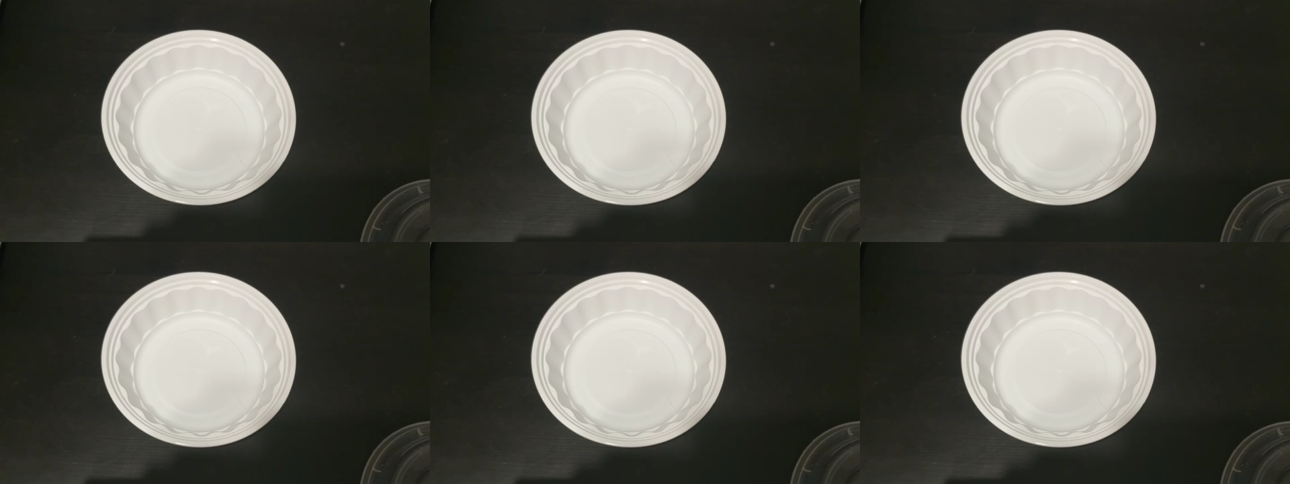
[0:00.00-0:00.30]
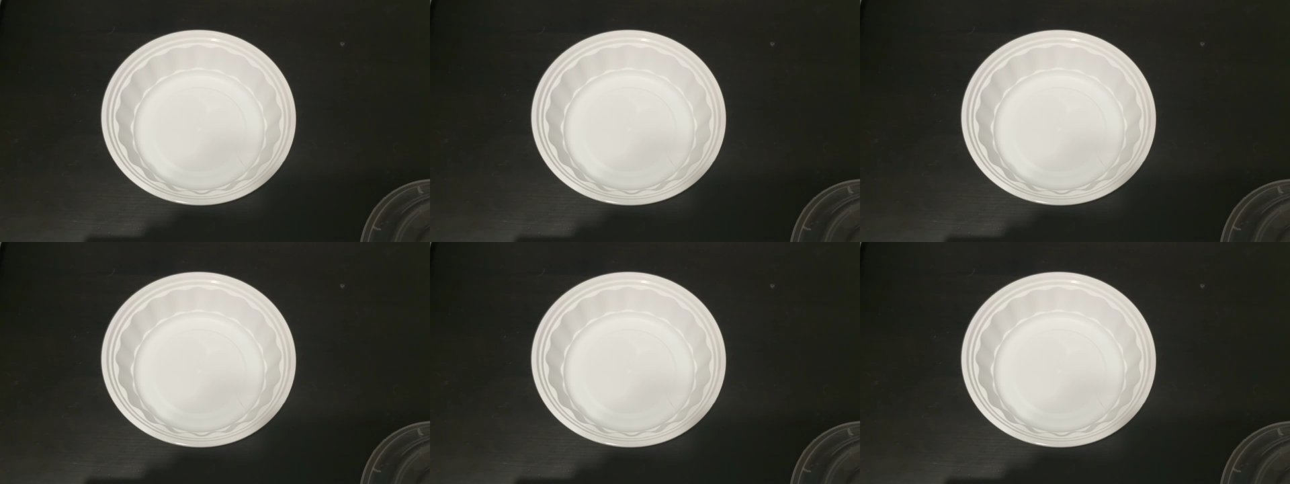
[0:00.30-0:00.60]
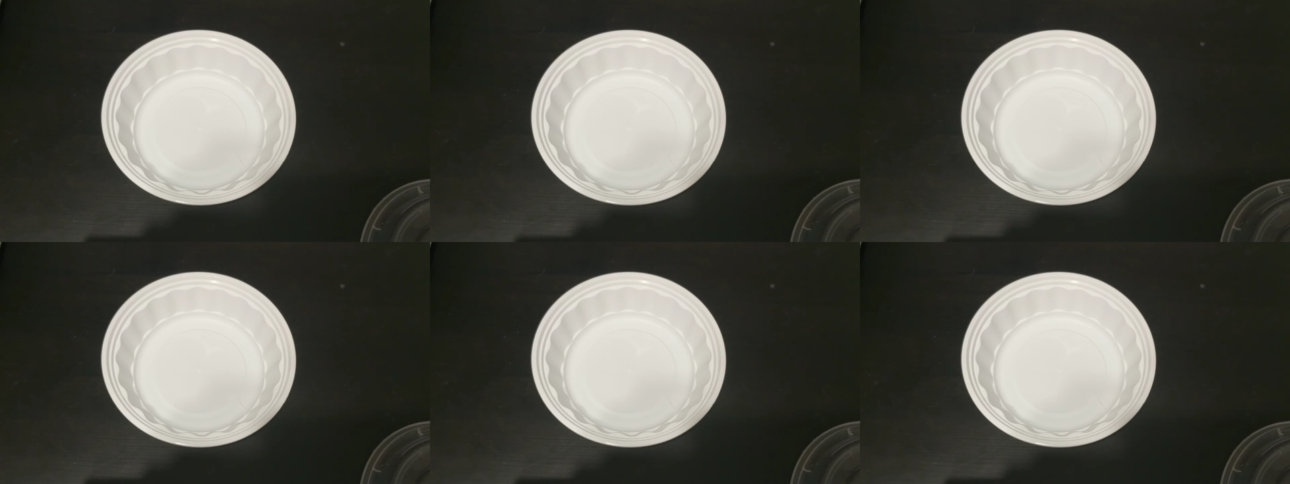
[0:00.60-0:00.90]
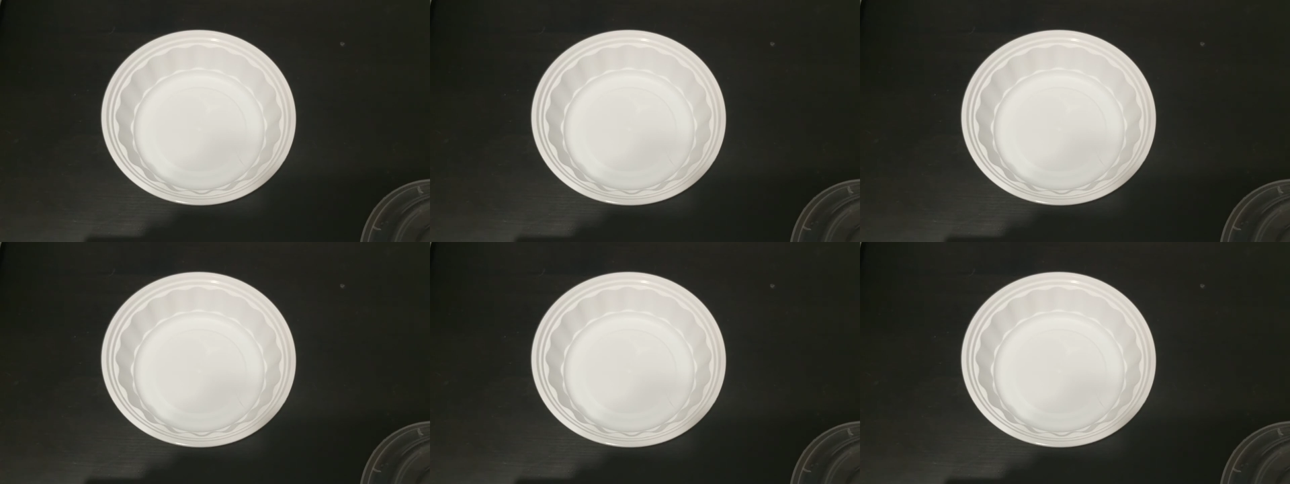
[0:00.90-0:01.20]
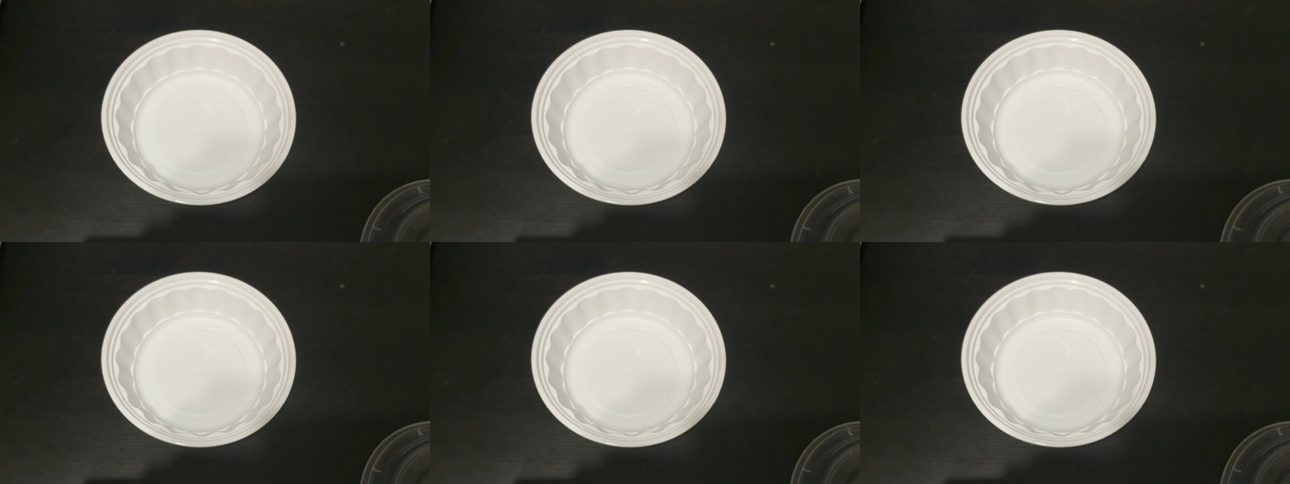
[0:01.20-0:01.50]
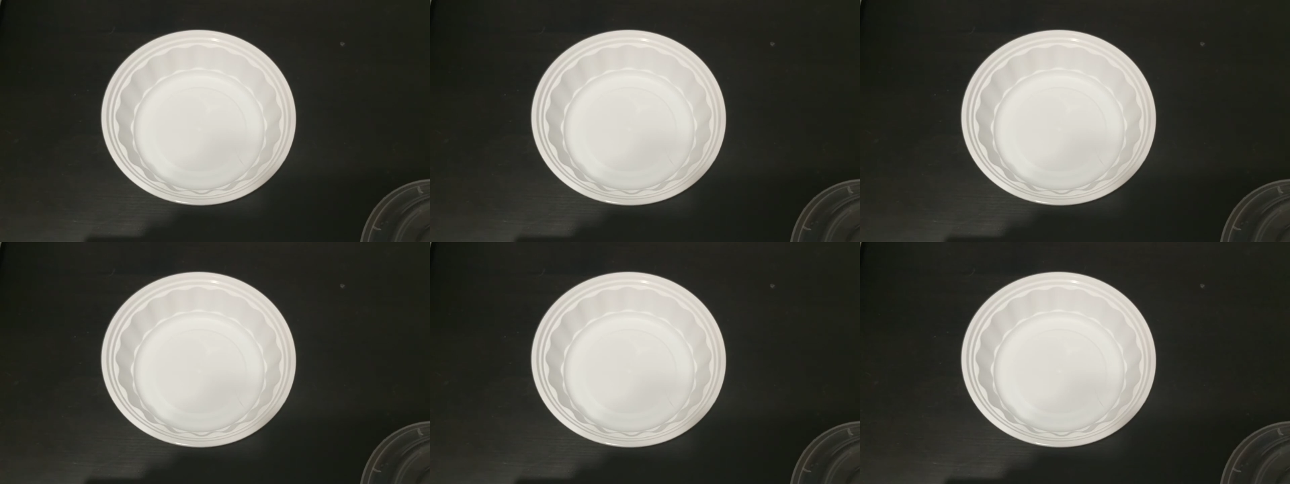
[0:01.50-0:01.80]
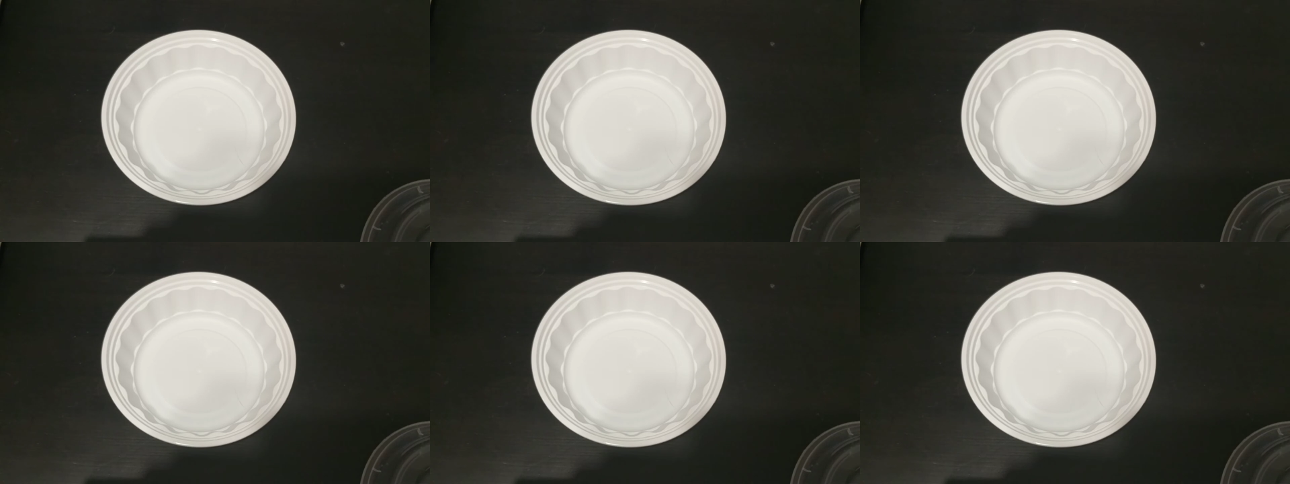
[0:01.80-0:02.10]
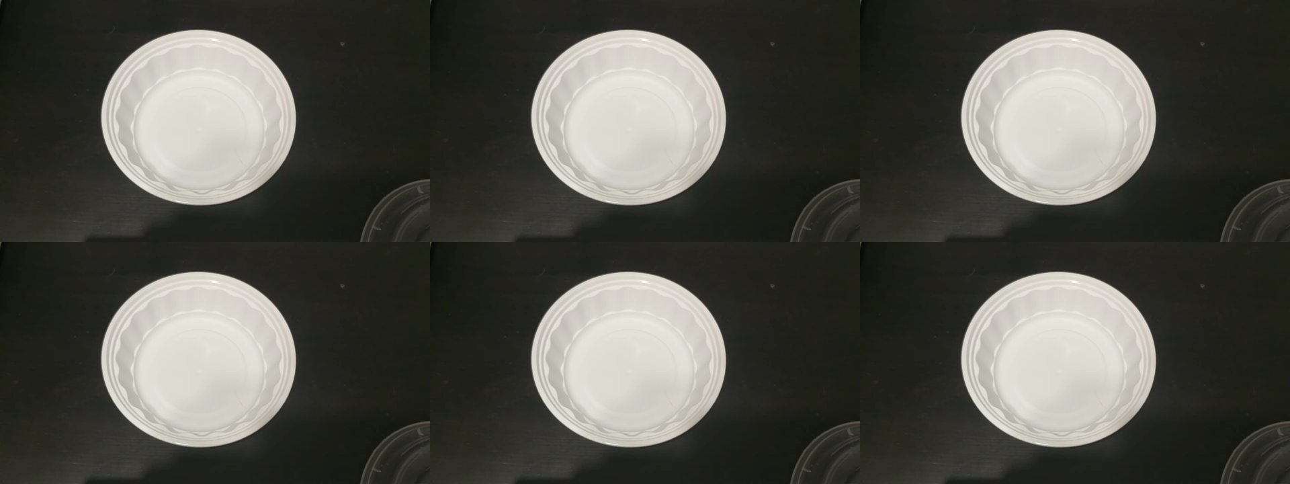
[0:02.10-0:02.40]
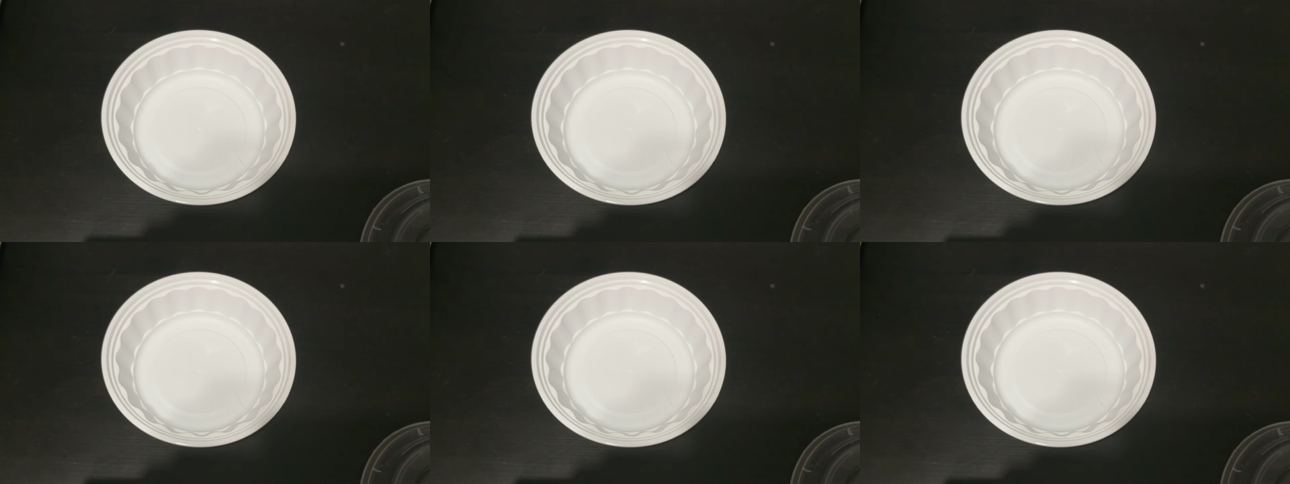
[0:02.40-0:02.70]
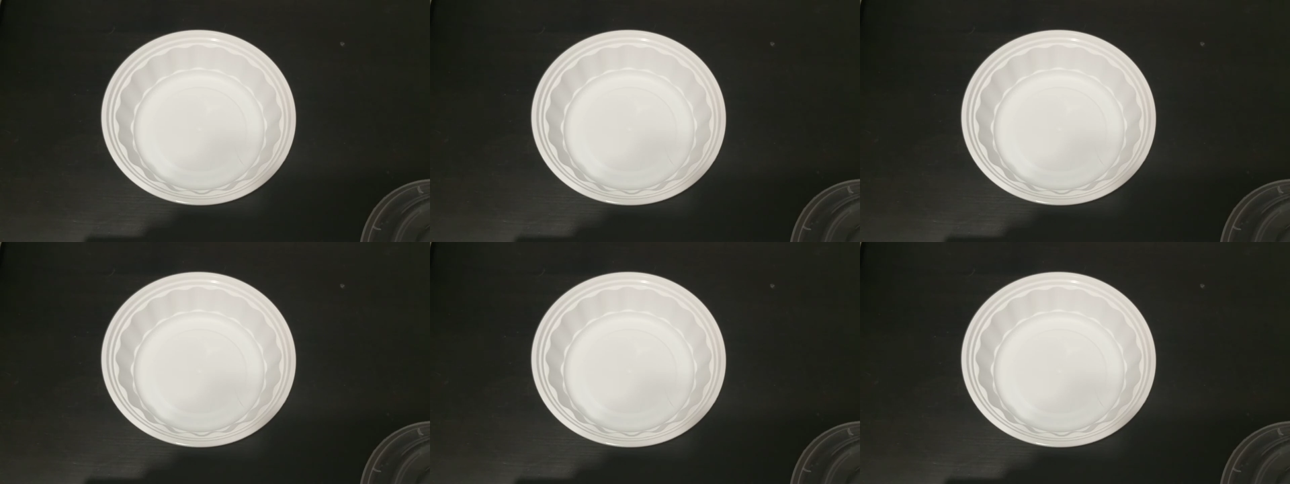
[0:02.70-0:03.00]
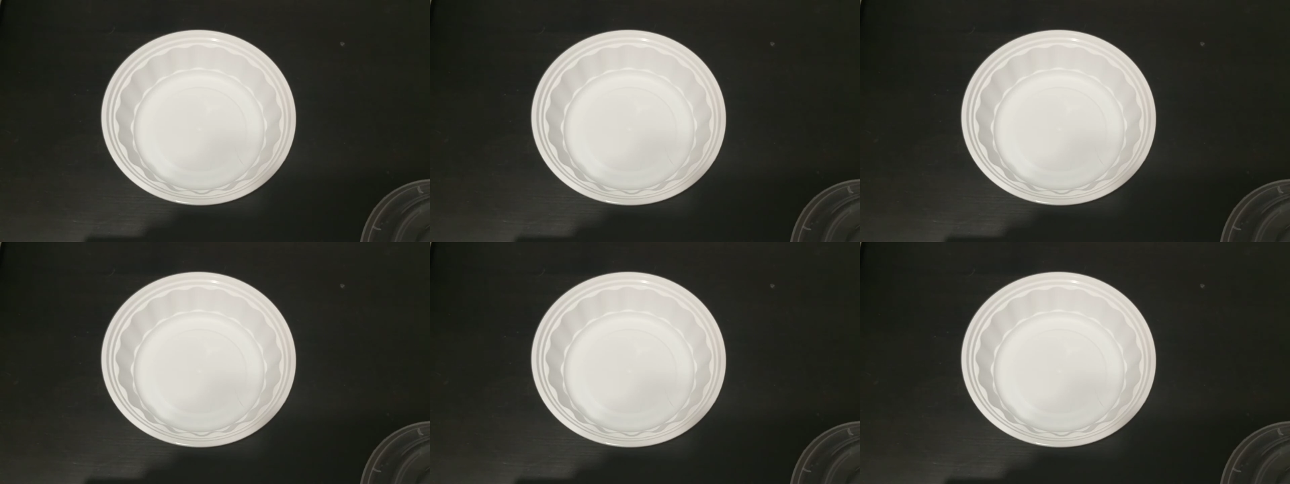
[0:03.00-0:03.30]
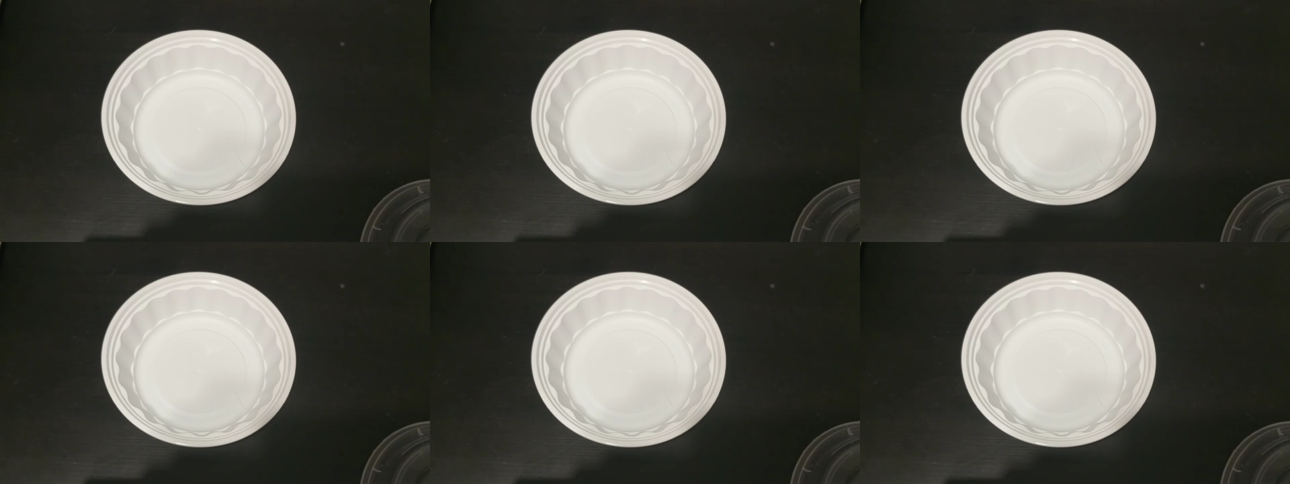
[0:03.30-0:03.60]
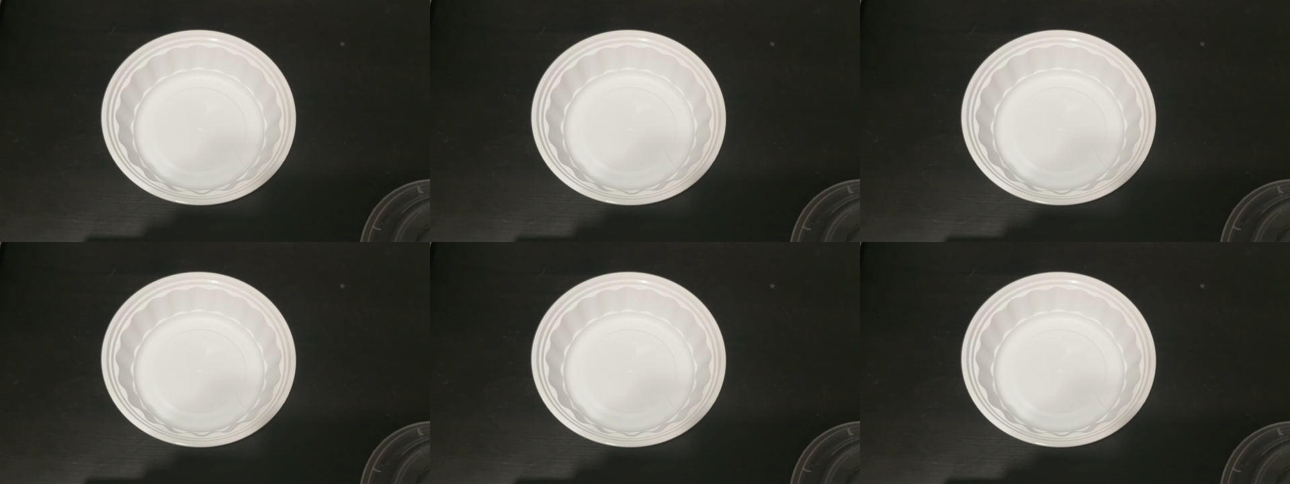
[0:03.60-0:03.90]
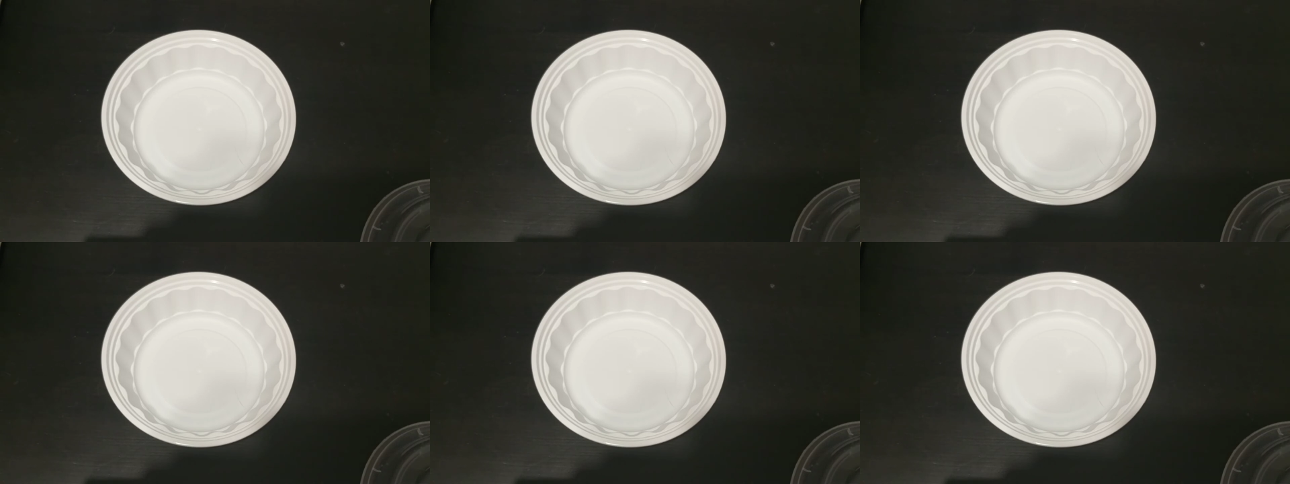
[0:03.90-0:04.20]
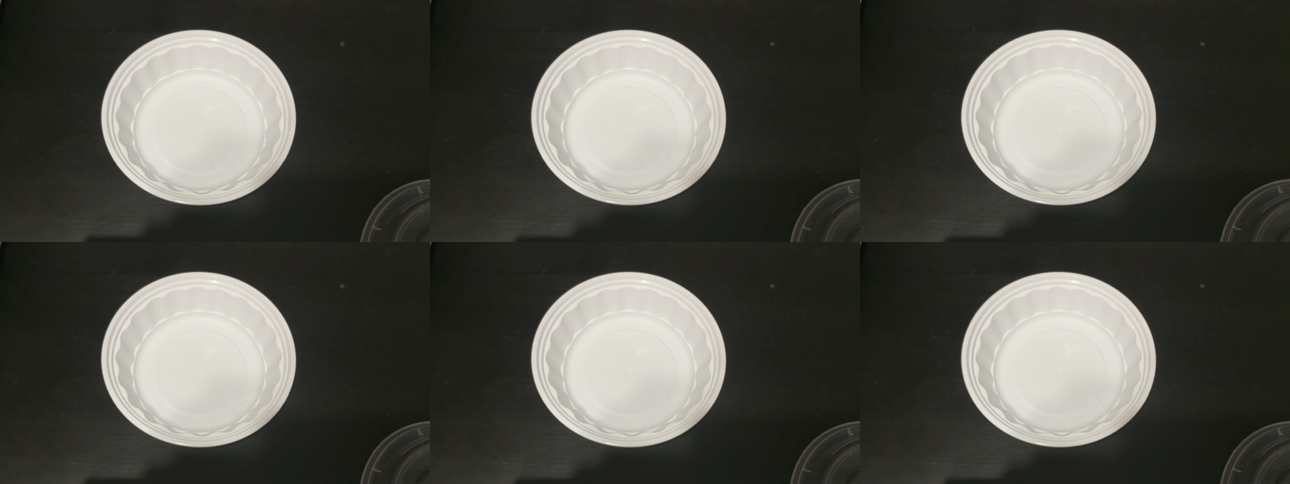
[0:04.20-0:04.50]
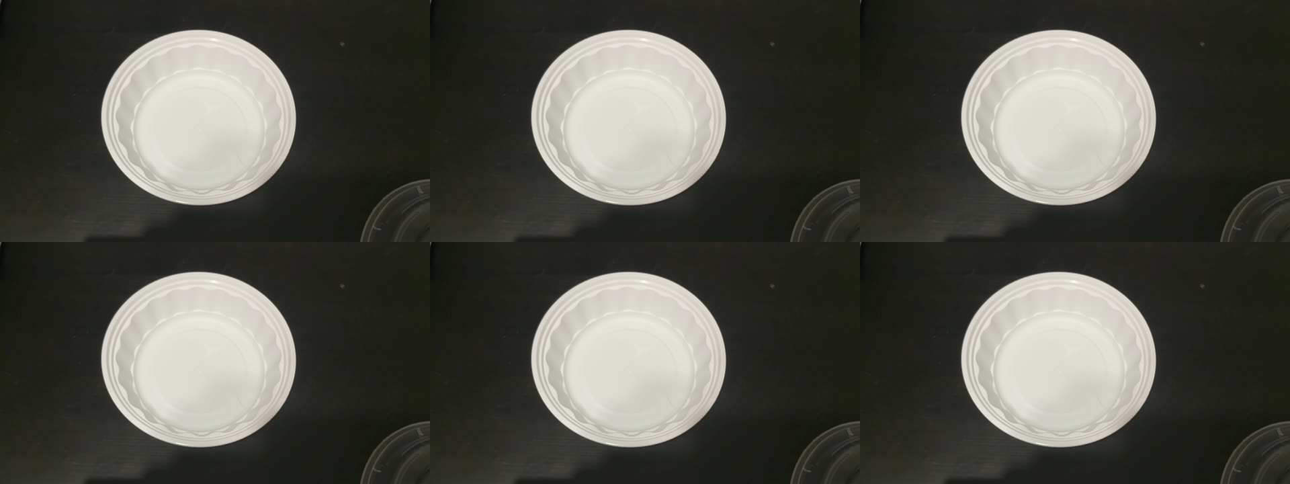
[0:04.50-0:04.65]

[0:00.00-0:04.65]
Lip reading: No face is visible, so there are no lips to read.